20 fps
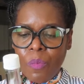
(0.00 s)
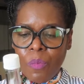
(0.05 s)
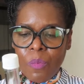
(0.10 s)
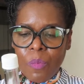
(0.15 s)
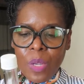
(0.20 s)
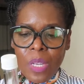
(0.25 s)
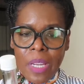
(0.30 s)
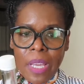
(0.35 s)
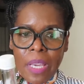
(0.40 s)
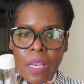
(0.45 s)

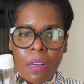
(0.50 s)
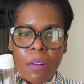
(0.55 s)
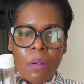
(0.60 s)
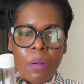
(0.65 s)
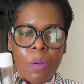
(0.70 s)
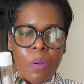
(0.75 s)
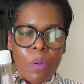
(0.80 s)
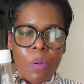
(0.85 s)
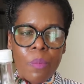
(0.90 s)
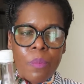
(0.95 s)
when I go
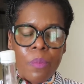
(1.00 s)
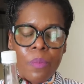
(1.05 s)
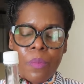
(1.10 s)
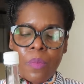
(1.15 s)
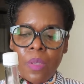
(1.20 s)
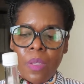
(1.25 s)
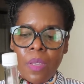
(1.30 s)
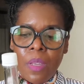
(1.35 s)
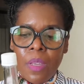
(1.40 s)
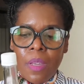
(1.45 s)
home,
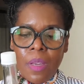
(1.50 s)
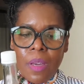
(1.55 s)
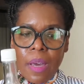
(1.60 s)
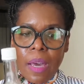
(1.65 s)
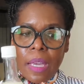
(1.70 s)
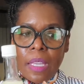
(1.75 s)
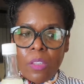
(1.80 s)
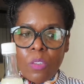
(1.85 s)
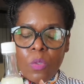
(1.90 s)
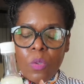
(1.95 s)

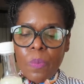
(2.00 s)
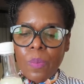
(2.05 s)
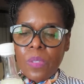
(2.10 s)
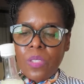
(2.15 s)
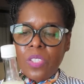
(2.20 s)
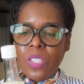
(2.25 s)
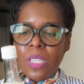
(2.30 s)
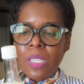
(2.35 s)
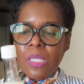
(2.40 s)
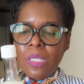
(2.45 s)
I do
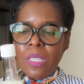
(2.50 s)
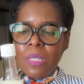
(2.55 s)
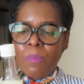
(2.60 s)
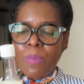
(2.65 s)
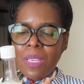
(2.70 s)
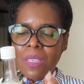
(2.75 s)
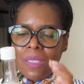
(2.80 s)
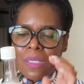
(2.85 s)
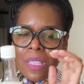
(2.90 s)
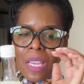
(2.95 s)
purchase it
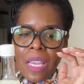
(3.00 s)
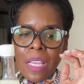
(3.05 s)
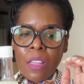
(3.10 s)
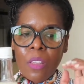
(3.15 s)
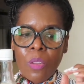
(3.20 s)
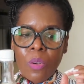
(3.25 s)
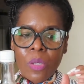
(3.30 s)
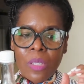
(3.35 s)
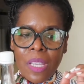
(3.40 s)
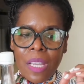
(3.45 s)
because I
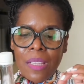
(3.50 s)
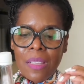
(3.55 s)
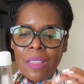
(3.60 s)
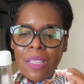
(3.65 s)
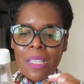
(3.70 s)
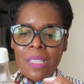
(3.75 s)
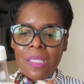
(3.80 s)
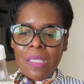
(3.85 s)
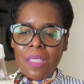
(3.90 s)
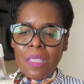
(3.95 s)
know that
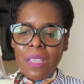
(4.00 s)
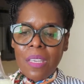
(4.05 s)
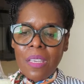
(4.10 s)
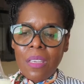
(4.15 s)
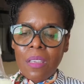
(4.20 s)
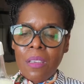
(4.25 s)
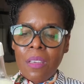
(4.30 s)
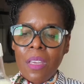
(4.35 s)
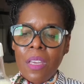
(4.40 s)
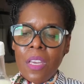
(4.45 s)
this
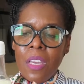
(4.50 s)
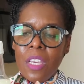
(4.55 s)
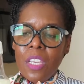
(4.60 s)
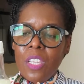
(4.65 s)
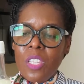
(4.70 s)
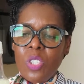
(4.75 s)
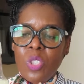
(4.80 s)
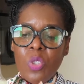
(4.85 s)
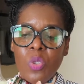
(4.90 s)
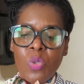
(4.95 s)
thing
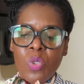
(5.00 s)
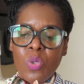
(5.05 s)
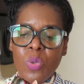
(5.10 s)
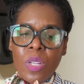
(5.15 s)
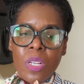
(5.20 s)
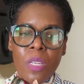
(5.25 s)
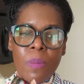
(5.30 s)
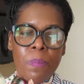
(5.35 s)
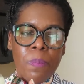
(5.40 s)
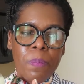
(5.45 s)
is
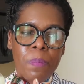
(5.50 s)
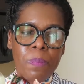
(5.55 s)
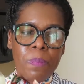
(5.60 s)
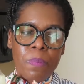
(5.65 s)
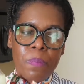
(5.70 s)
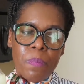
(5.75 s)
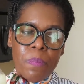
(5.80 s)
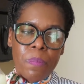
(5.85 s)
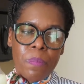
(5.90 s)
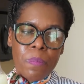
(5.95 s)
usually
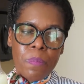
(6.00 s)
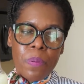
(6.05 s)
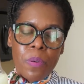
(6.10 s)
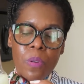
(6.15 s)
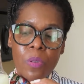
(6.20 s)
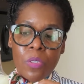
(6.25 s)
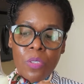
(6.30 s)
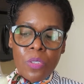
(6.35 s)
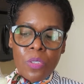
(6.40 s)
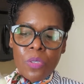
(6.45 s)

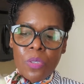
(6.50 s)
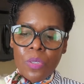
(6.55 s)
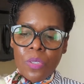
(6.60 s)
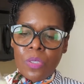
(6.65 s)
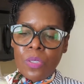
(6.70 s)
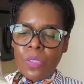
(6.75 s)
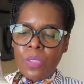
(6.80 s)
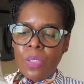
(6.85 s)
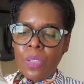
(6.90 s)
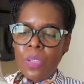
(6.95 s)

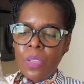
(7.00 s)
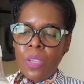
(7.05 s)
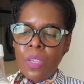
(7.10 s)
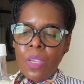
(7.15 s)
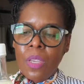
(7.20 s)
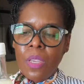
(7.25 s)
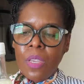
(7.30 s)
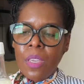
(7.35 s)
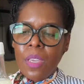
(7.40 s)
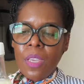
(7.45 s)
produced
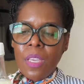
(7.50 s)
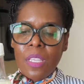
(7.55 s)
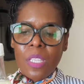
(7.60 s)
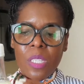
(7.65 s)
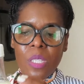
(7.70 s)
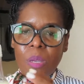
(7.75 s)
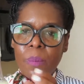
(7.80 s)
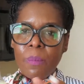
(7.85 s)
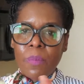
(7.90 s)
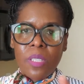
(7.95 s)
in
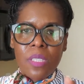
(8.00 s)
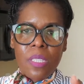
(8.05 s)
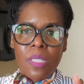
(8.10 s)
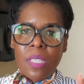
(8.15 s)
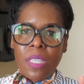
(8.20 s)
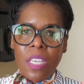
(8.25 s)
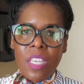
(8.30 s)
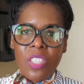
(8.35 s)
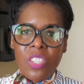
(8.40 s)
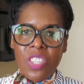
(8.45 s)
somebody's
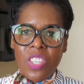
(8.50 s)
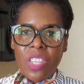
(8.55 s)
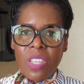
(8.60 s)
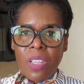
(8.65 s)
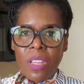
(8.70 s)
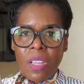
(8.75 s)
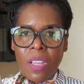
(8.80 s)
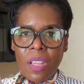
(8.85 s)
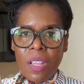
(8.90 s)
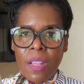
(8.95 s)
kitchen.